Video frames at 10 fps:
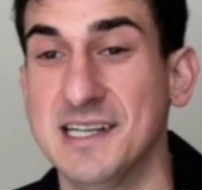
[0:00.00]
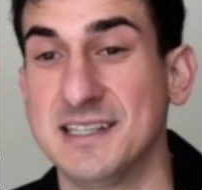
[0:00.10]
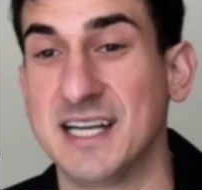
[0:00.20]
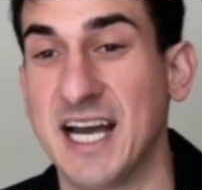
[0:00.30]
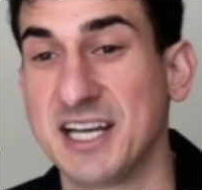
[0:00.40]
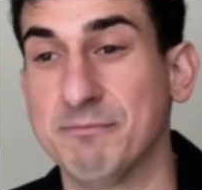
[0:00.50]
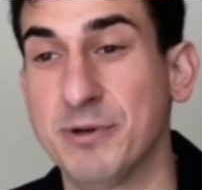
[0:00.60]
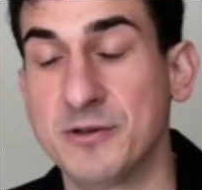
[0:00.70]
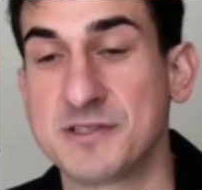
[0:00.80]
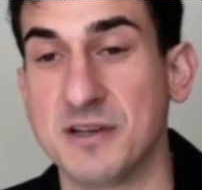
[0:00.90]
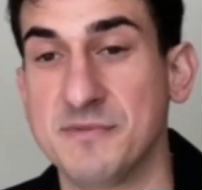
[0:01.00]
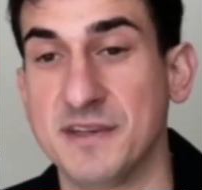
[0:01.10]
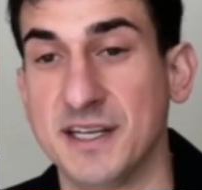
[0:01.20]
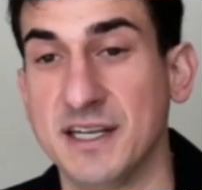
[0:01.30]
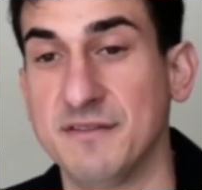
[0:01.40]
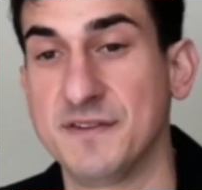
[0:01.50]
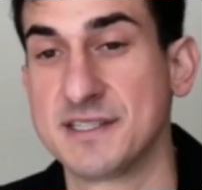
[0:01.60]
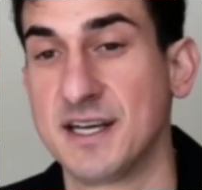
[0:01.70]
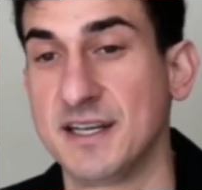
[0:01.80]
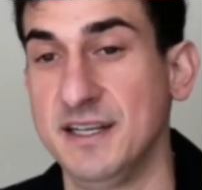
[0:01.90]
Like I can post something and if it's
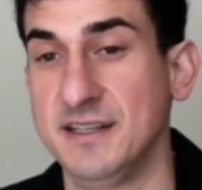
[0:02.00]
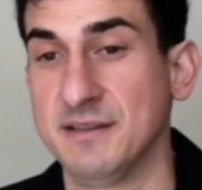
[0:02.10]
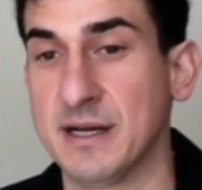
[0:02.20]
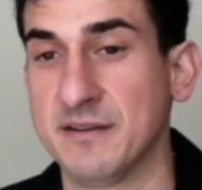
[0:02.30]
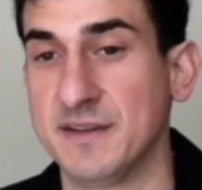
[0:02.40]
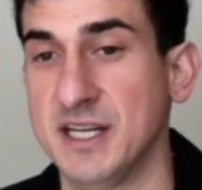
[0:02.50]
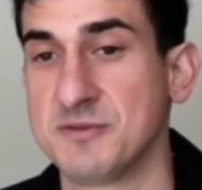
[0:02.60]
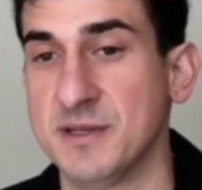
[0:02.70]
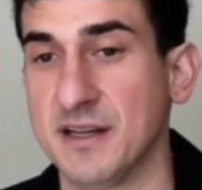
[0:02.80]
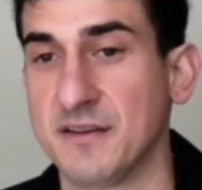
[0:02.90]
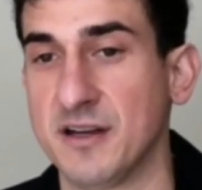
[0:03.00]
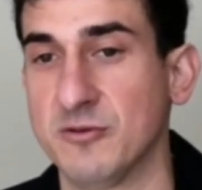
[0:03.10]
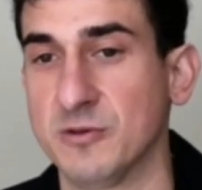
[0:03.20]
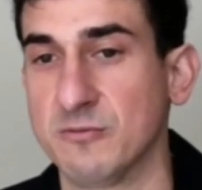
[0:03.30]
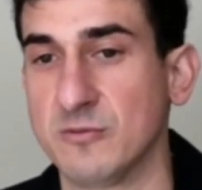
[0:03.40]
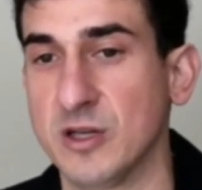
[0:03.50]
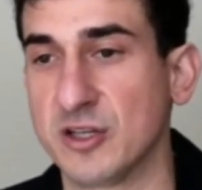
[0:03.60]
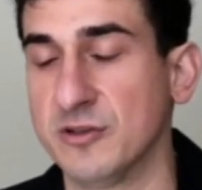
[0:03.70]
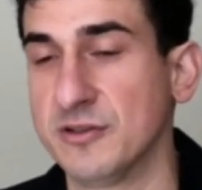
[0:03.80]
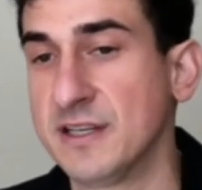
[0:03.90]
not getting the amount of engagement I thought it would, it
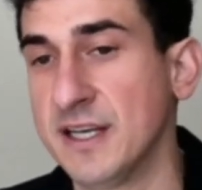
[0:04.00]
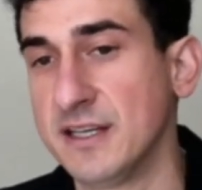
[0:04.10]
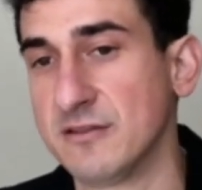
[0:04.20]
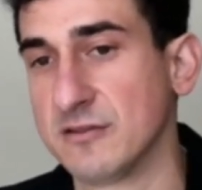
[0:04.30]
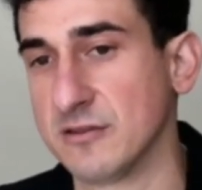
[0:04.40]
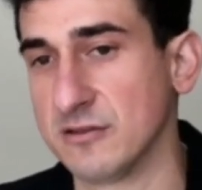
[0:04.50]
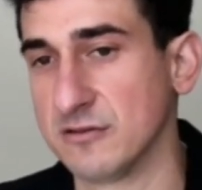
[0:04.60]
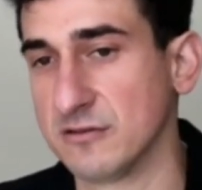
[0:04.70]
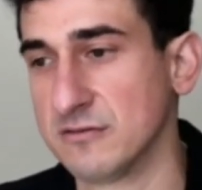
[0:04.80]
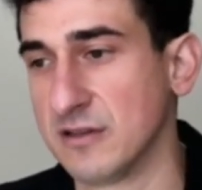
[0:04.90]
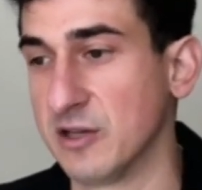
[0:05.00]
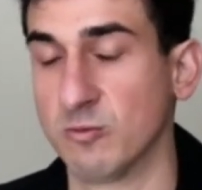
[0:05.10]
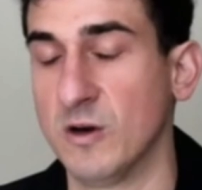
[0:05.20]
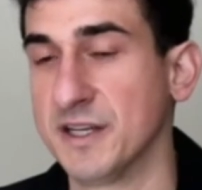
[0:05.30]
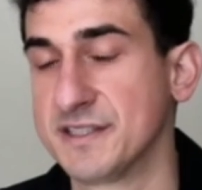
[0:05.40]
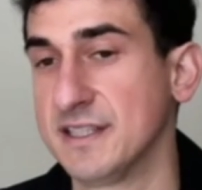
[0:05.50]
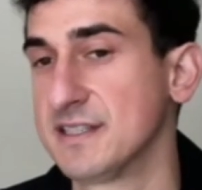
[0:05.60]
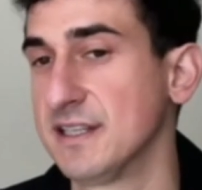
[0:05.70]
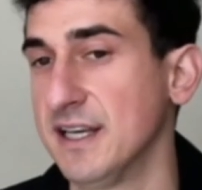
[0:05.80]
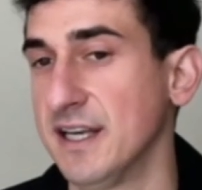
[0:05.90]
could get, or mm-hmm. I want it
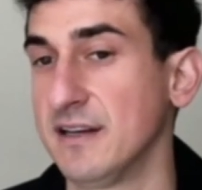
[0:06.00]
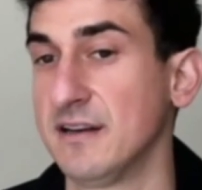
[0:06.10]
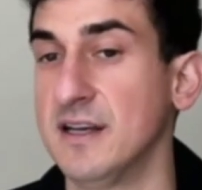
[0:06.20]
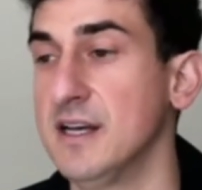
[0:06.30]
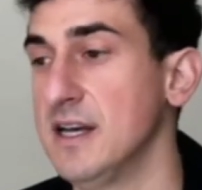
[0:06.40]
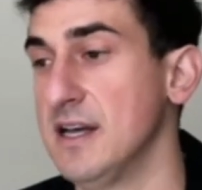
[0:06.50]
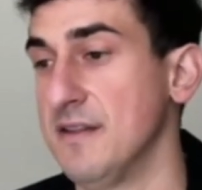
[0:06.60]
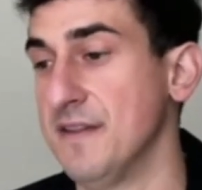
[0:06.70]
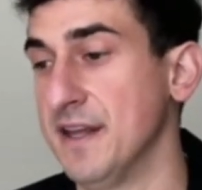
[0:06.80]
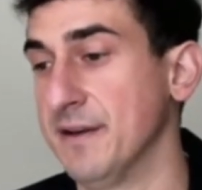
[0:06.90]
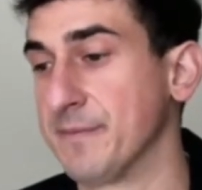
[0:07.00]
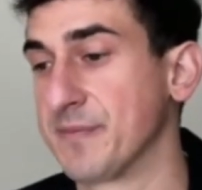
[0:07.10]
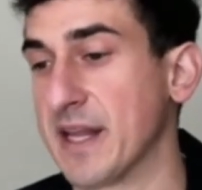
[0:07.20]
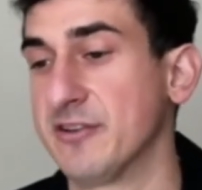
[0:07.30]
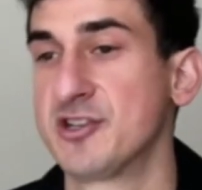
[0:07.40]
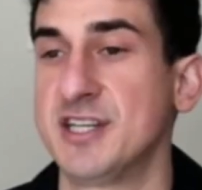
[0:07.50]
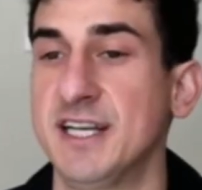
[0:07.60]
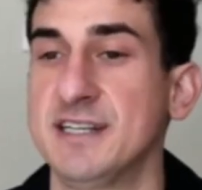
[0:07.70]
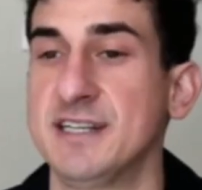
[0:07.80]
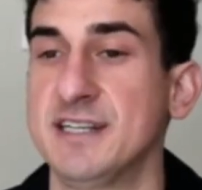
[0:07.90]
to get, then I'll just take
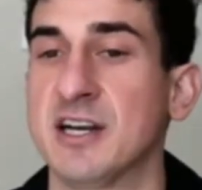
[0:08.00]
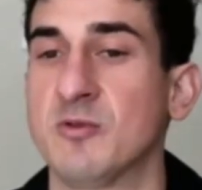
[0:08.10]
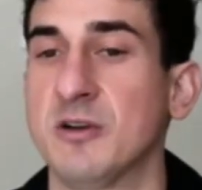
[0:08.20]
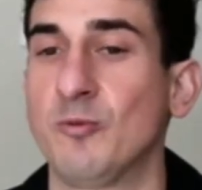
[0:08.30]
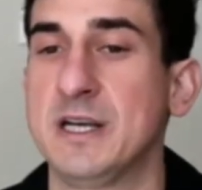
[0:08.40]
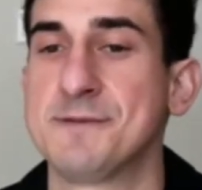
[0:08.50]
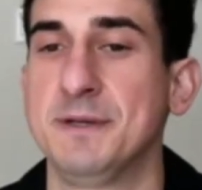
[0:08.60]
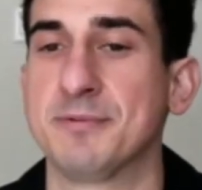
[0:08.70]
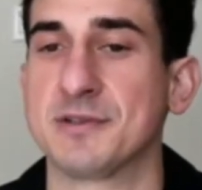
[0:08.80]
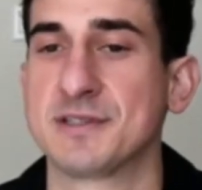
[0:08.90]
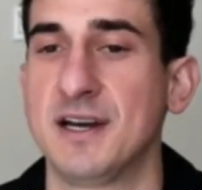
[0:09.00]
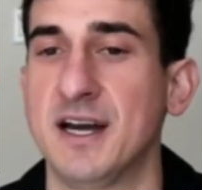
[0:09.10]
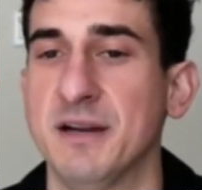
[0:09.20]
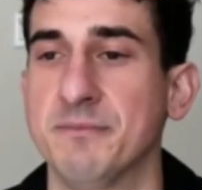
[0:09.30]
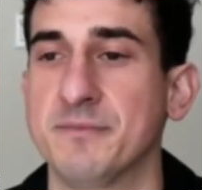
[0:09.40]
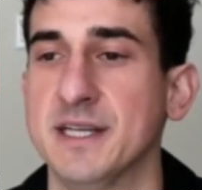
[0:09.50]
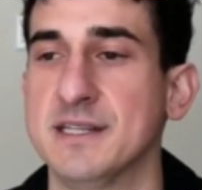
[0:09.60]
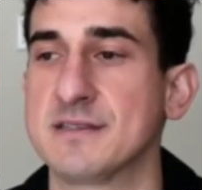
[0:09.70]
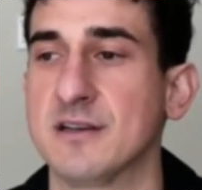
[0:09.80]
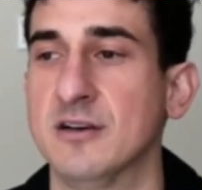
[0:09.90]
it down. I don't want to waste people's time. And
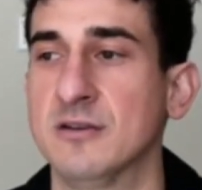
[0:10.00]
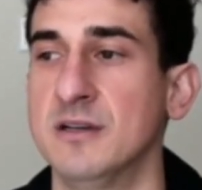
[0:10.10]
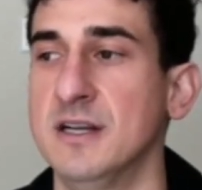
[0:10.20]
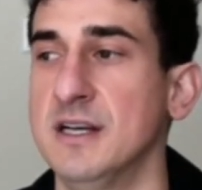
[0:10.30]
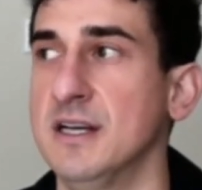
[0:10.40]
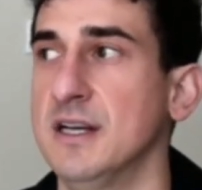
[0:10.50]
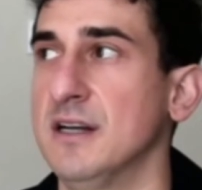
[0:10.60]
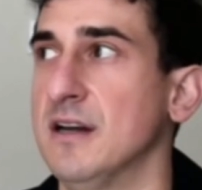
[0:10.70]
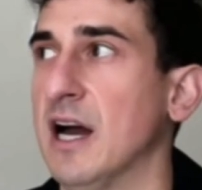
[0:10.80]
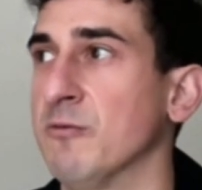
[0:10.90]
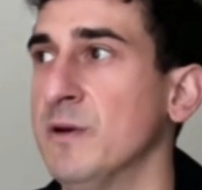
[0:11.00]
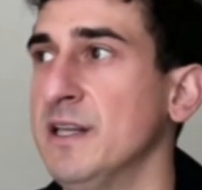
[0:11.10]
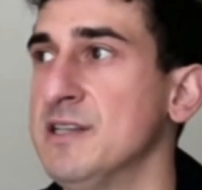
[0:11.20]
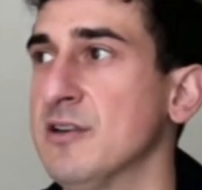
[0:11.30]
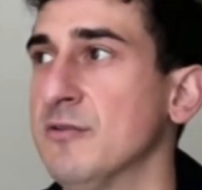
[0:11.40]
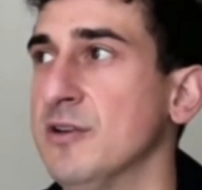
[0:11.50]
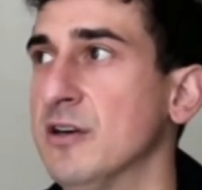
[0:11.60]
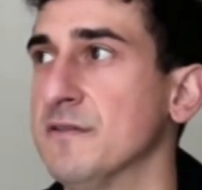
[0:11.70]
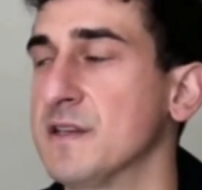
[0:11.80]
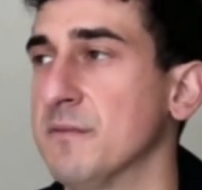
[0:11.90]
so right. I really don't
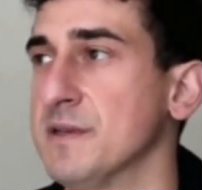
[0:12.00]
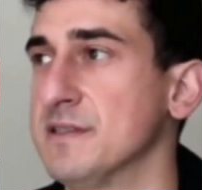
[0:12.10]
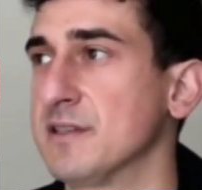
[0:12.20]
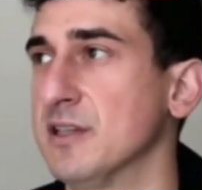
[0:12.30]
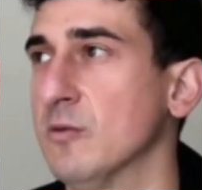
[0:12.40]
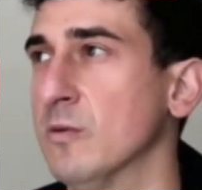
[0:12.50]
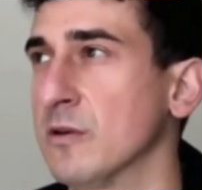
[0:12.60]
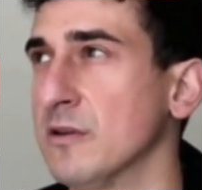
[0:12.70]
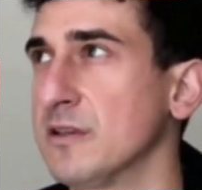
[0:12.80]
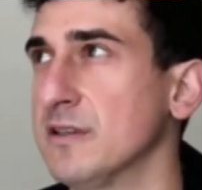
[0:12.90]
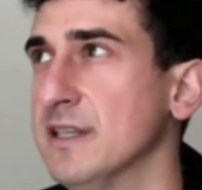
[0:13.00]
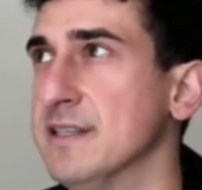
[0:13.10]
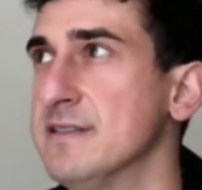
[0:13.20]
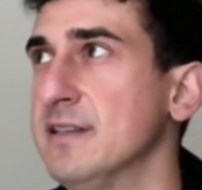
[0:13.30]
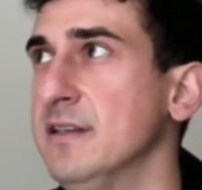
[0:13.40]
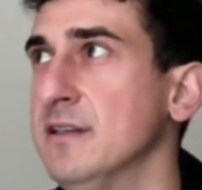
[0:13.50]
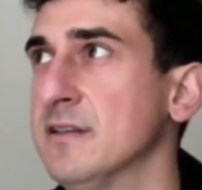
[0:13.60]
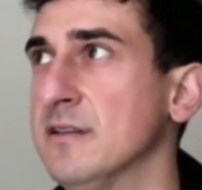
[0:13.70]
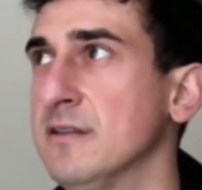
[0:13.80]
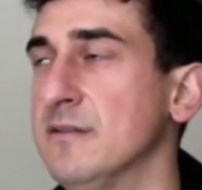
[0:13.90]
know if something's going to work
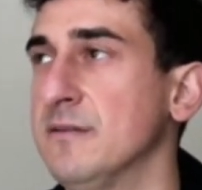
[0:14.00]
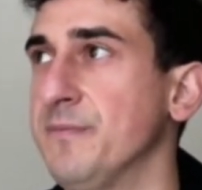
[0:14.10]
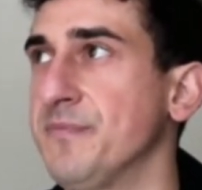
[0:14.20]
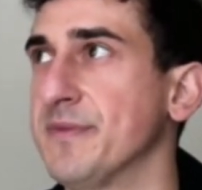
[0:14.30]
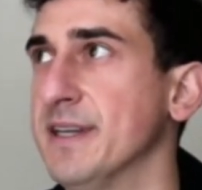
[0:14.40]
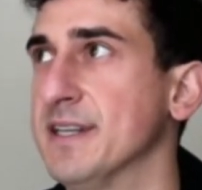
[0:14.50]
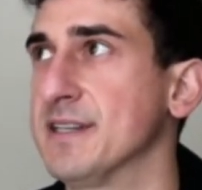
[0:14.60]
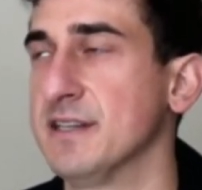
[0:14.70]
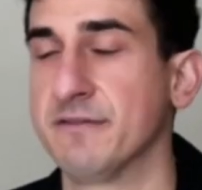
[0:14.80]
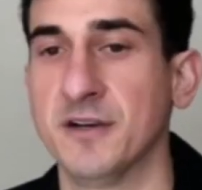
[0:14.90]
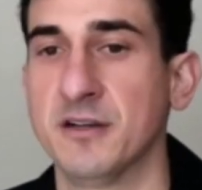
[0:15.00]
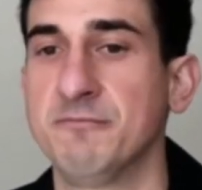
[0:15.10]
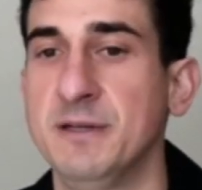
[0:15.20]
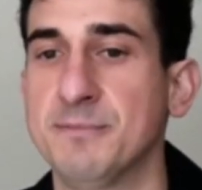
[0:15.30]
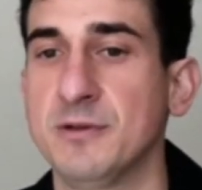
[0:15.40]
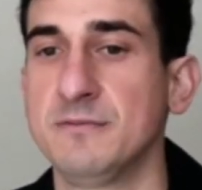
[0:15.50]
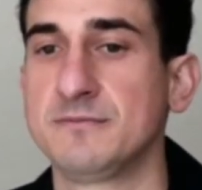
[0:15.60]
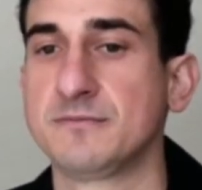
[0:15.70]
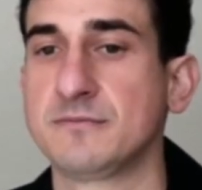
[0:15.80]
until it's in front of people.